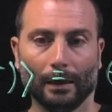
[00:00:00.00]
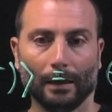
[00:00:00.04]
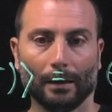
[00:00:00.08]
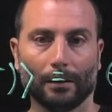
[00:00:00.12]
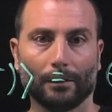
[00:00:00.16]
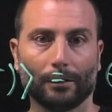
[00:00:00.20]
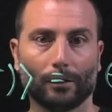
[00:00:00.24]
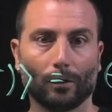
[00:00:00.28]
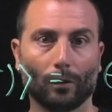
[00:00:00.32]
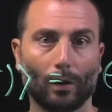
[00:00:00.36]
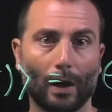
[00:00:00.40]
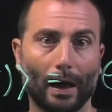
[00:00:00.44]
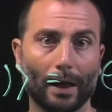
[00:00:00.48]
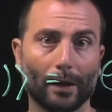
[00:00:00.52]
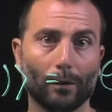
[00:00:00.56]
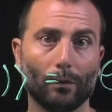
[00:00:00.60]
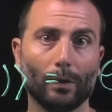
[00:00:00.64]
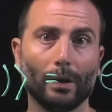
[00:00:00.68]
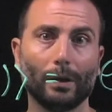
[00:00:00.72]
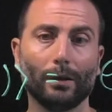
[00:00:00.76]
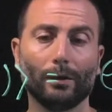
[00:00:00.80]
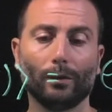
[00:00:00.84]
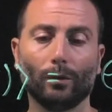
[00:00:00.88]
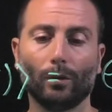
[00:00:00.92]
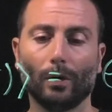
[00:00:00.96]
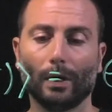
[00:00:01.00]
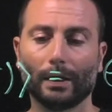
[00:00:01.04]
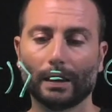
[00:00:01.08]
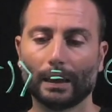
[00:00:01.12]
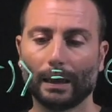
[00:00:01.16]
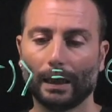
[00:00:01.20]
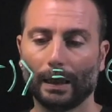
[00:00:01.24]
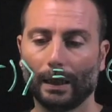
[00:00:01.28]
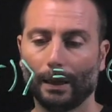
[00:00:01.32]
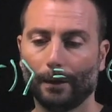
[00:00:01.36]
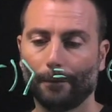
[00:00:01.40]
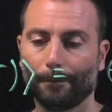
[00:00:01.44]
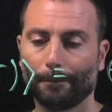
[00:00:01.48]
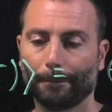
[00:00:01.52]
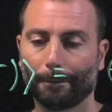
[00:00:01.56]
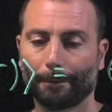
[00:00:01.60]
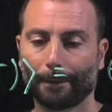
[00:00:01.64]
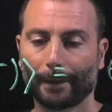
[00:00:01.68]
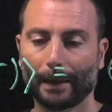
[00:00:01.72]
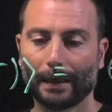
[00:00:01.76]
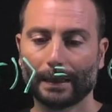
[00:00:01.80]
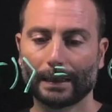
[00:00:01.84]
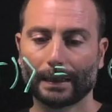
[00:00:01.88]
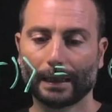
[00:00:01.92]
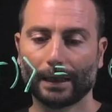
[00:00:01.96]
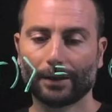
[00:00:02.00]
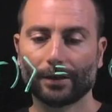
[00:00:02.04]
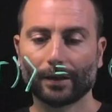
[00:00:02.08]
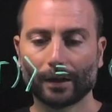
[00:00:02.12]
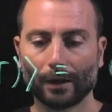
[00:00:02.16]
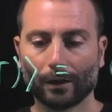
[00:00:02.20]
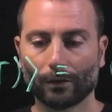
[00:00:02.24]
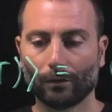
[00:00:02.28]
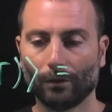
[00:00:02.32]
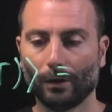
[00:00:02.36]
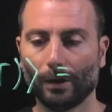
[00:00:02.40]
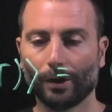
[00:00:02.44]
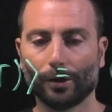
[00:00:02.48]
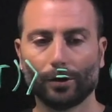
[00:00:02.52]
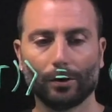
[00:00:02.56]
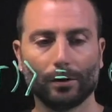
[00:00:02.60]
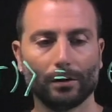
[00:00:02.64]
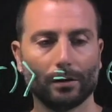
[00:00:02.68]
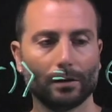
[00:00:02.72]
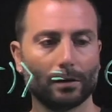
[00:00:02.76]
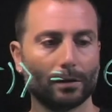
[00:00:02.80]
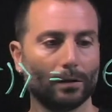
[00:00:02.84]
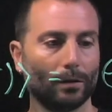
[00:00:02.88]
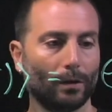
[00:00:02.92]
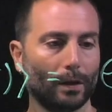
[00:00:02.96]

so I will do a sketchy calculation, so